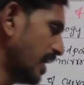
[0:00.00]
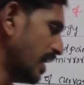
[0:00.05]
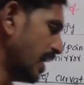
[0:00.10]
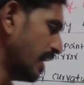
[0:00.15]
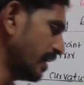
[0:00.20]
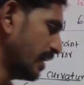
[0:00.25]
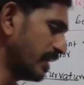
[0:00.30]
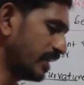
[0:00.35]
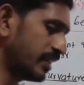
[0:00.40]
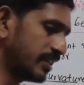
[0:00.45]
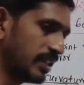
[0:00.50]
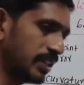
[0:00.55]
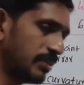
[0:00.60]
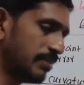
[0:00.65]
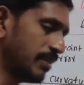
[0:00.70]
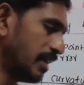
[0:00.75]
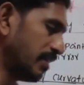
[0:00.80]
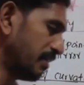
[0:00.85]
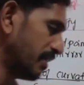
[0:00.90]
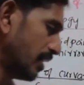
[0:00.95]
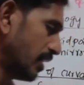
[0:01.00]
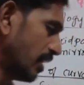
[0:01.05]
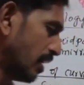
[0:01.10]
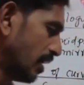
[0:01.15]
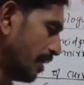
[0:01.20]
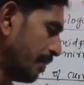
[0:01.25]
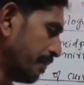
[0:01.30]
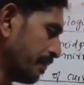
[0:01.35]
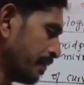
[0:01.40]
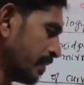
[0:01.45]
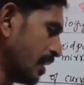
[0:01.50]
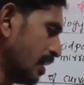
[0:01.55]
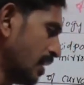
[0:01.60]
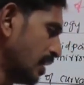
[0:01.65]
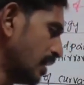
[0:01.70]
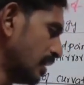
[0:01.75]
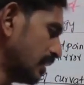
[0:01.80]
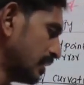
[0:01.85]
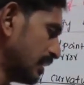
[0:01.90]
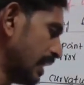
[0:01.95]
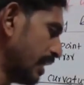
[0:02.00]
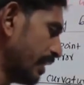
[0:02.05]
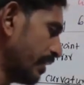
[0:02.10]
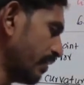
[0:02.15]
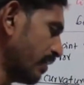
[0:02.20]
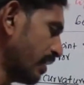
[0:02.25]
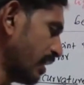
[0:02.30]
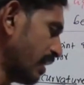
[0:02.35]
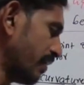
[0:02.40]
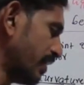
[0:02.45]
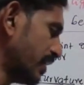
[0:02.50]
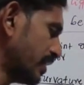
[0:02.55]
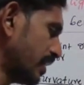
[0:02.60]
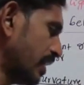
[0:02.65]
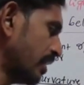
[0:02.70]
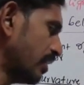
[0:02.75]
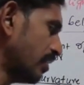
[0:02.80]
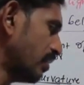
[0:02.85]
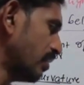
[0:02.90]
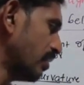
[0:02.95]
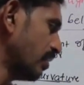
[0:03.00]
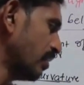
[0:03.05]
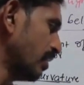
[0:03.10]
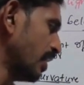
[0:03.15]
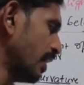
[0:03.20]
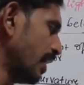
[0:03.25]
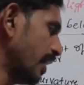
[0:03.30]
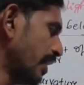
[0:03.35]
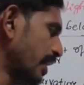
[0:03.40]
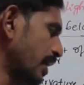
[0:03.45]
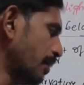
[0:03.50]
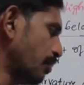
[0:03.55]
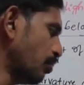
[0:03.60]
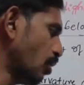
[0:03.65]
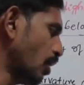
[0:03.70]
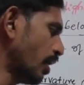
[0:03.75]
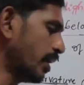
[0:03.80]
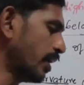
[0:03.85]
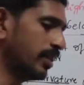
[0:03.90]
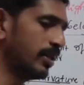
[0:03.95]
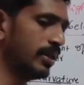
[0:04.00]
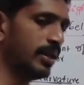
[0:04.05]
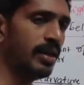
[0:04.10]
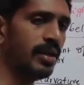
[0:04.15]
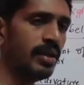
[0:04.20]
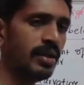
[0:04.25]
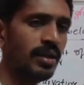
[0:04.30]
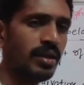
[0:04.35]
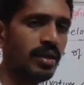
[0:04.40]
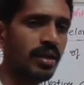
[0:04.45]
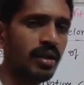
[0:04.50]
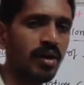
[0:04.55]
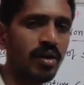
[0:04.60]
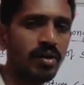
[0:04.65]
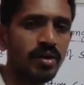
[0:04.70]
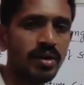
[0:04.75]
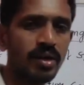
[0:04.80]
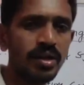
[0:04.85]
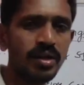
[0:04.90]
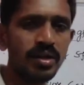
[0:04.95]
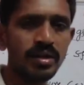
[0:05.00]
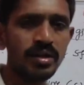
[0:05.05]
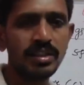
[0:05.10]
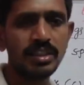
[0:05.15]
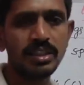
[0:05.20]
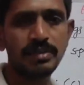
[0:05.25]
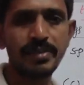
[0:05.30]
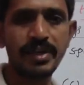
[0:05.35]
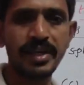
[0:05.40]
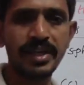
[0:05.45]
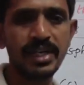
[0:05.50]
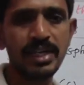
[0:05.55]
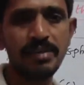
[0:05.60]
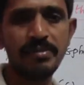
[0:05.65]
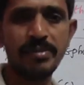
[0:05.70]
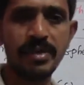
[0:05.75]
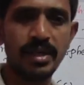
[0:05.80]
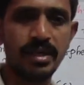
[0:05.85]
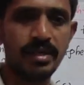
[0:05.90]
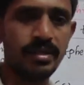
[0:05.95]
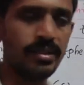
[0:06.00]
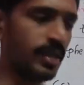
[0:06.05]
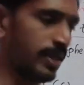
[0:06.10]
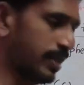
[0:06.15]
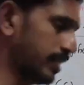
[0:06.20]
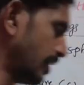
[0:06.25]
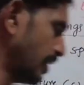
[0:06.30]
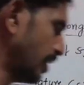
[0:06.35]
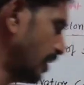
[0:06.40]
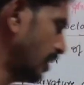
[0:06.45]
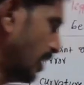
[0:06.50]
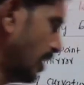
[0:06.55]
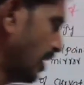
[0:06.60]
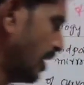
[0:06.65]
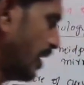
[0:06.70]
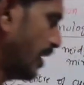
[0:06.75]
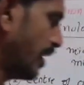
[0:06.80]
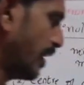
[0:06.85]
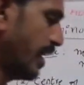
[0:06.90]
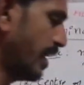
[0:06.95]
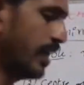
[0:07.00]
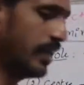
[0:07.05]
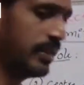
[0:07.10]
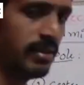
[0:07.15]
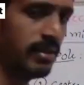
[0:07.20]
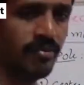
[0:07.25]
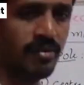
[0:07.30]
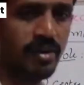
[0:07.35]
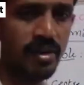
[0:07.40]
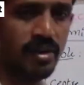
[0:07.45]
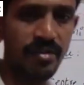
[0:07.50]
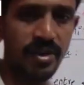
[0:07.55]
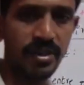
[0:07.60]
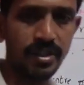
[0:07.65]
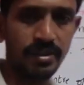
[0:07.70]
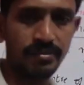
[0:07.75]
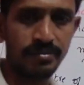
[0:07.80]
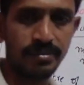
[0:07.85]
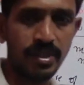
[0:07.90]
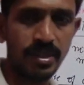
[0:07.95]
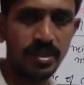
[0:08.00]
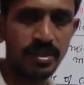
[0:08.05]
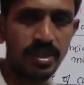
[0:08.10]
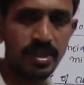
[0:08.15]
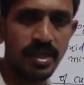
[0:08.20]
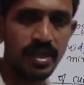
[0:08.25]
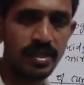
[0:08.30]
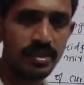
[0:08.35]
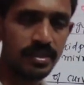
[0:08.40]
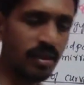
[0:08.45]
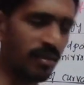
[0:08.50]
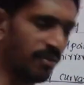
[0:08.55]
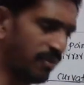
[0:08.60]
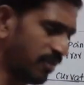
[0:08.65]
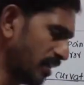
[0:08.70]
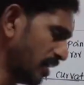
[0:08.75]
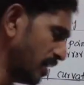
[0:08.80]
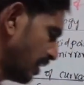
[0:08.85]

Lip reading: is the distance between the center of curvature and any point on the spherical mirror. That is the radius of curvature. That is the radius of